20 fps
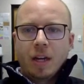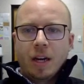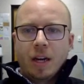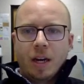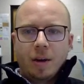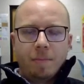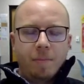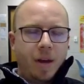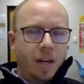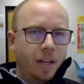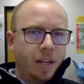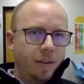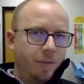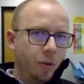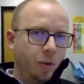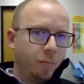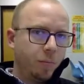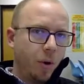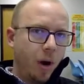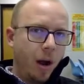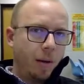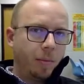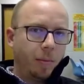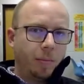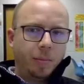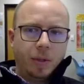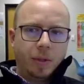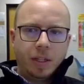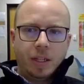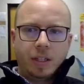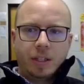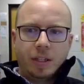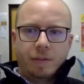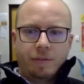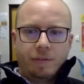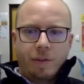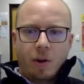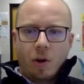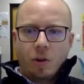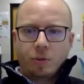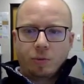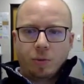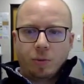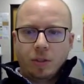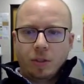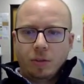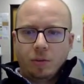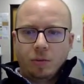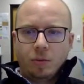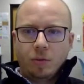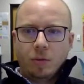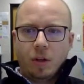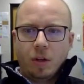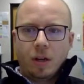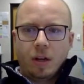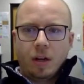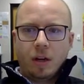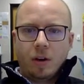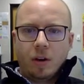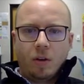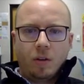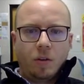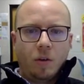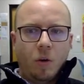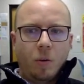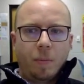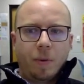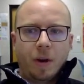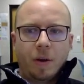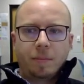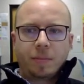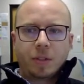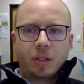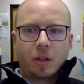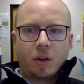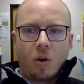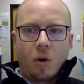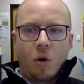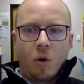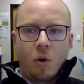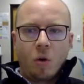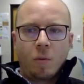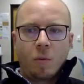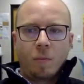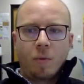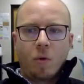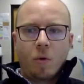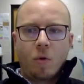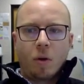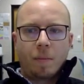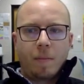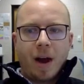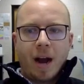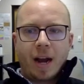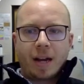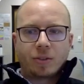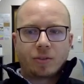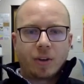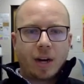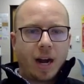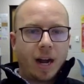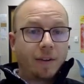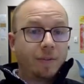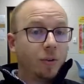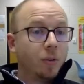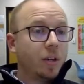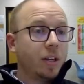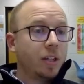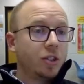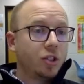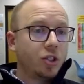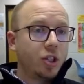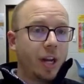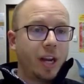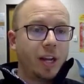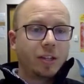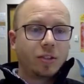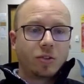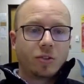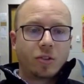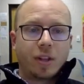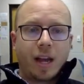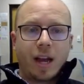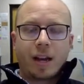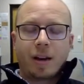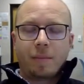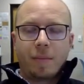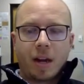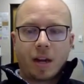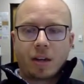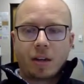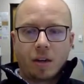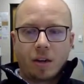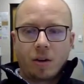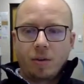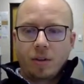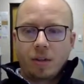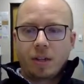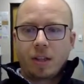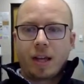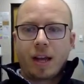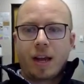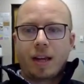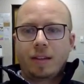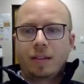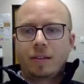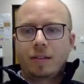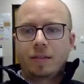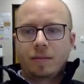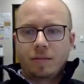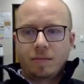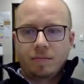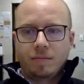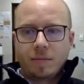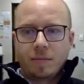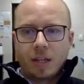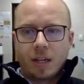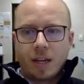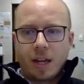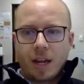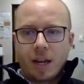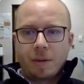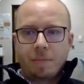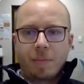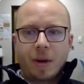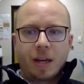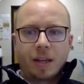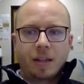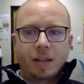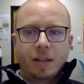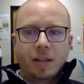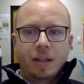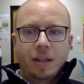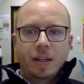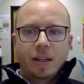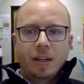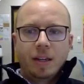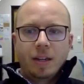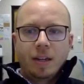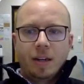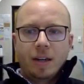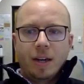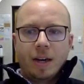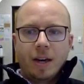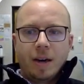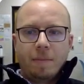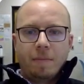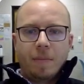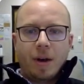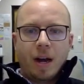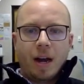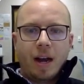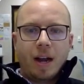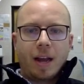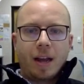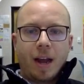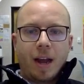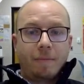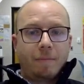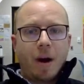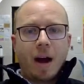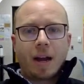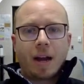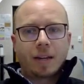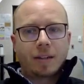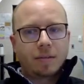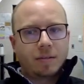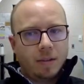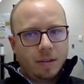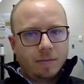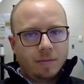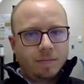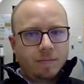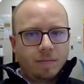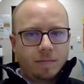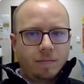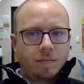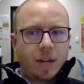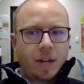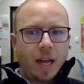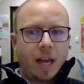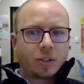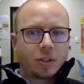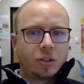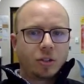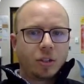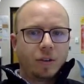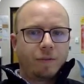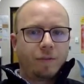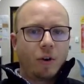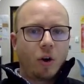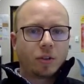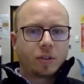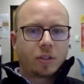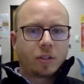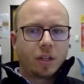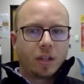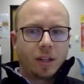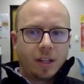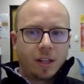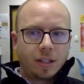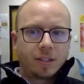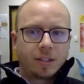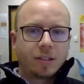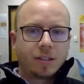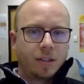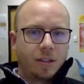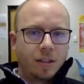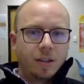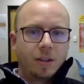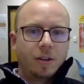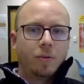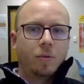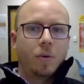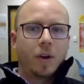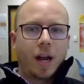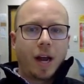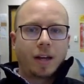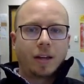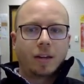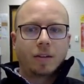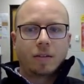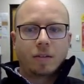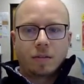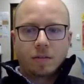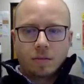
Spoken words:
many of you probably default when you open up to Home or My Drive. You can change that. I'm not going to go into that today, but I have mine actually default to this when I